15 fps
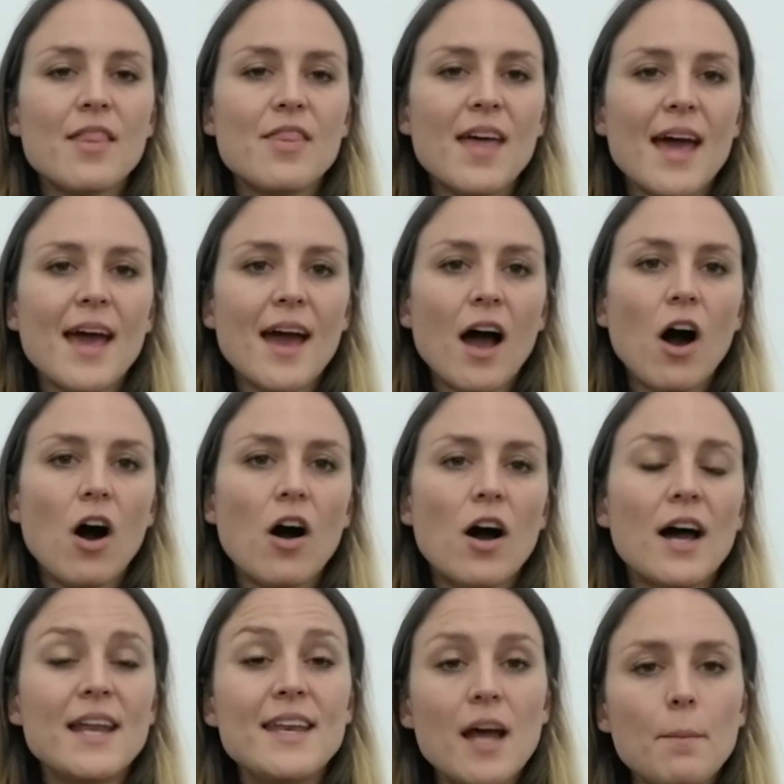There
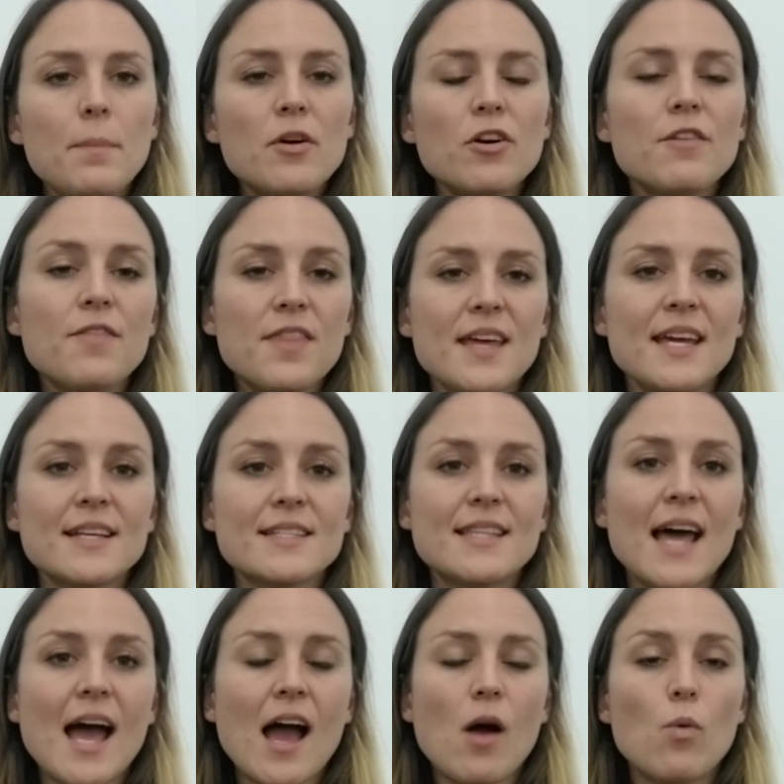are a number of things
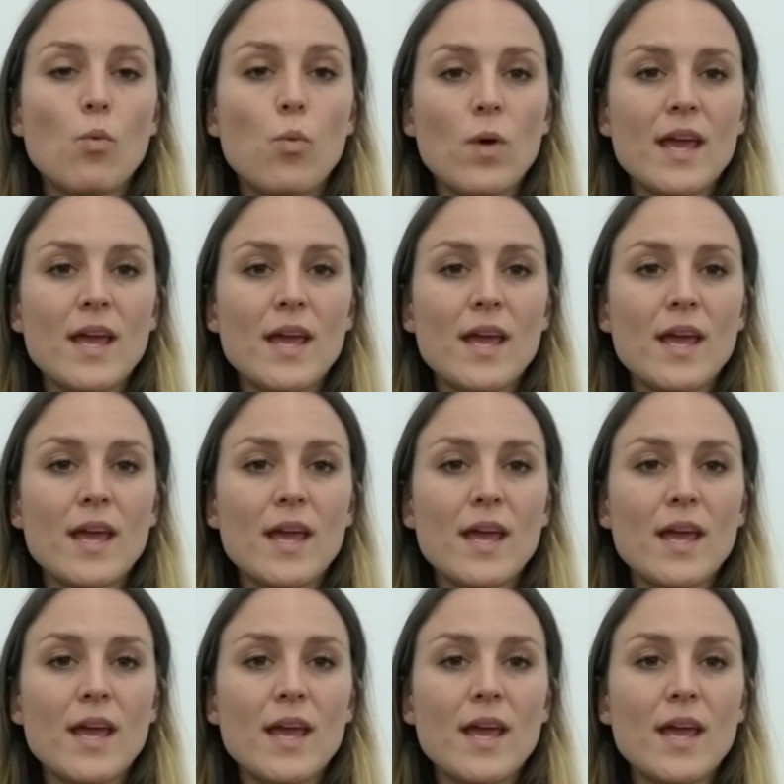that